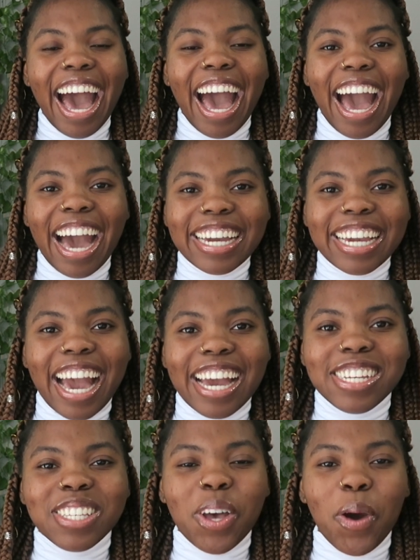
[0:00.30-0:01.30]
Hi
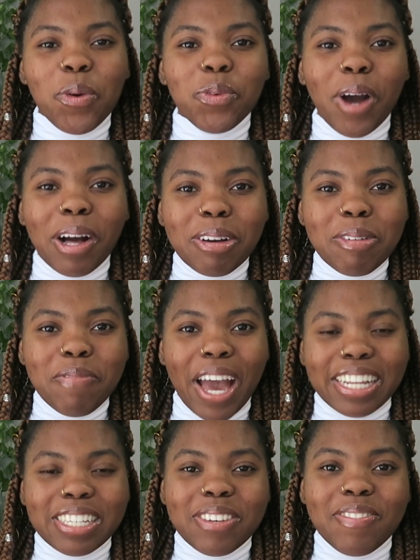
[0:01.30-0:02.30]
guys, welcome
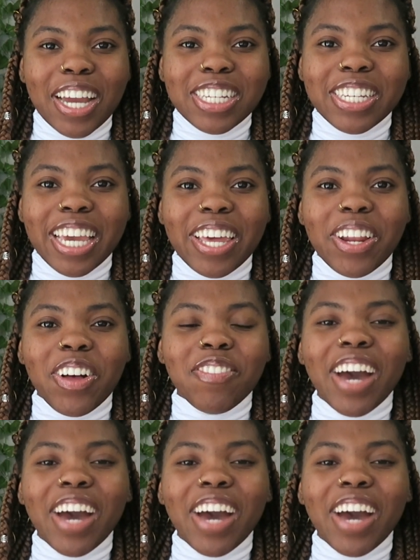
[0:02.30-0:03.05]
back to my channel.